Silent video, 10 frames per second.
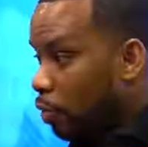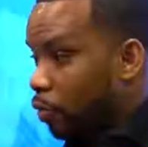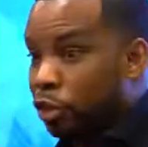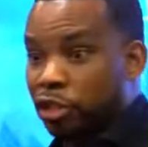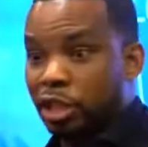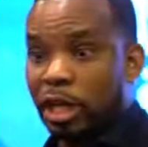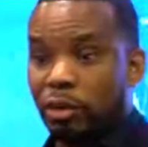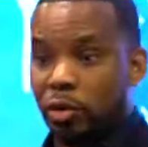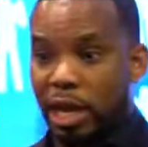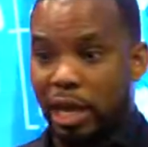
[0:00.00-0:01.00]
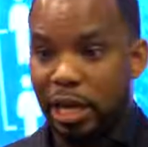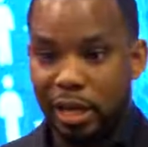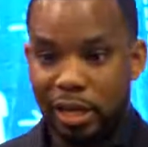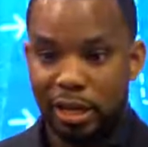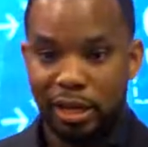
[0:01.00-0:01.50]
For generating,
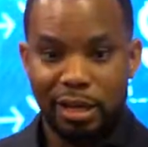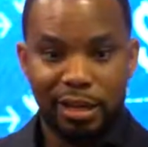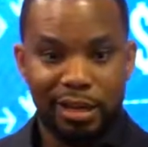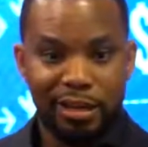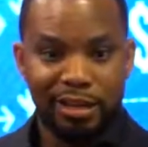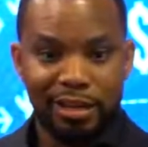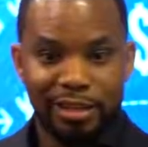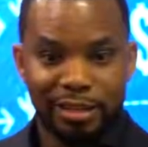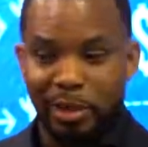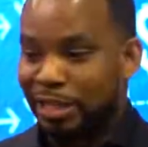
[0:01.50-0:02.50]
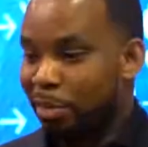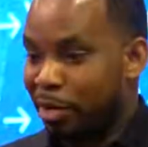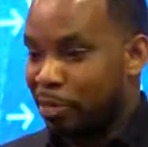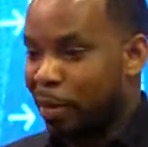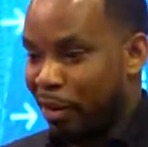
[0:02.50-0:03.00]
somebody said
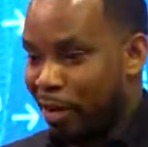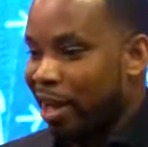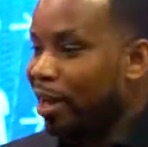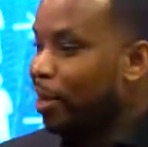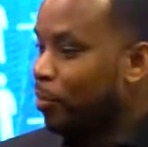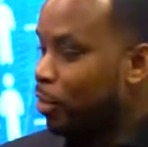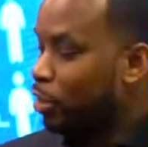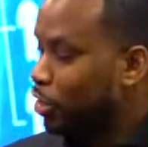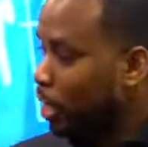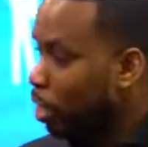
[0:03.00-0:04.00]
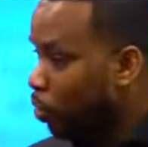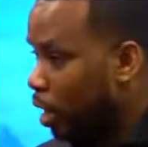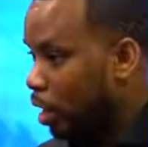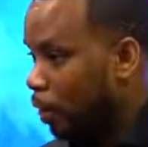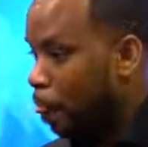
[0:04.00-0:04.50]
much better, right? For
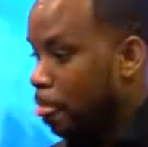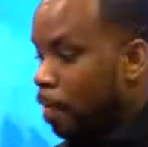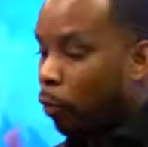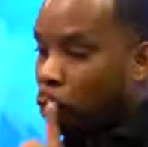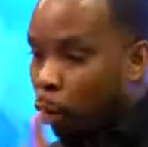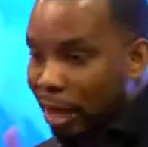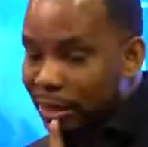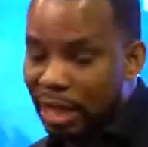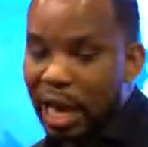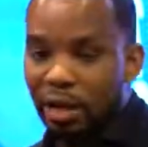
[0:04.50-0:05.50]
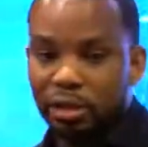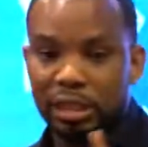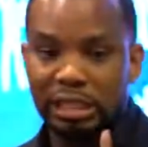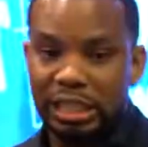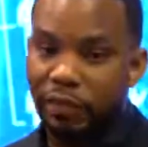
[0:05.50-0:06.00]
generating
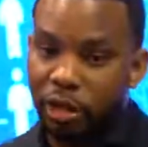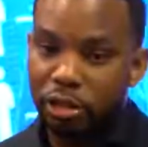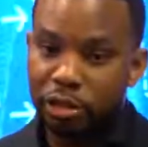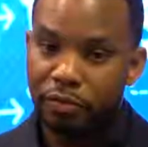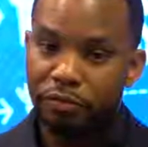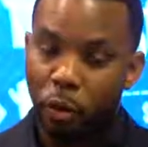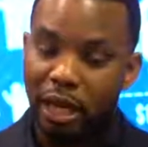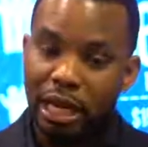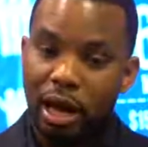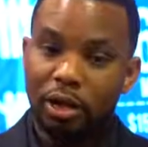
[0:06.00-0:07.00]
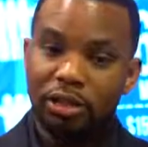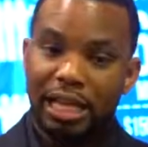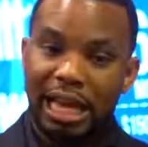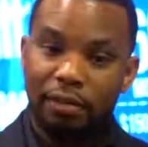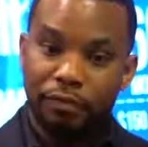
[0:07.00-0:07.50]

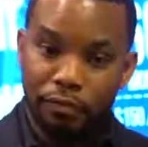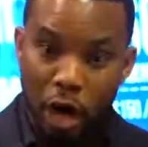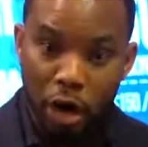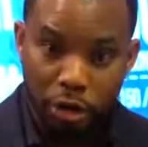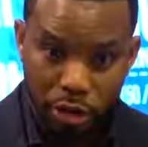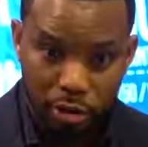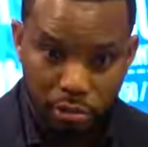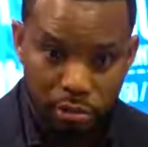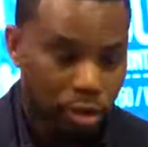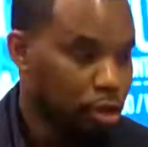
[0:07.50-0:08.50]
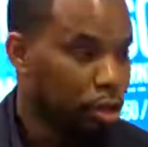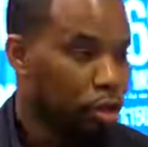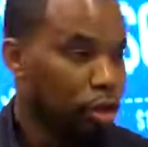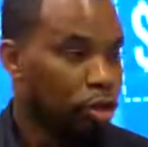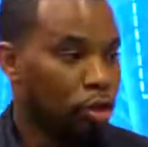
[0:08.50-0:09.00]
$1,740 in volume,
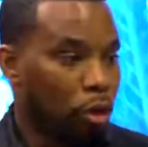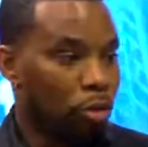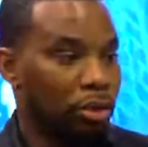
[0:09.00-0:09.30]
your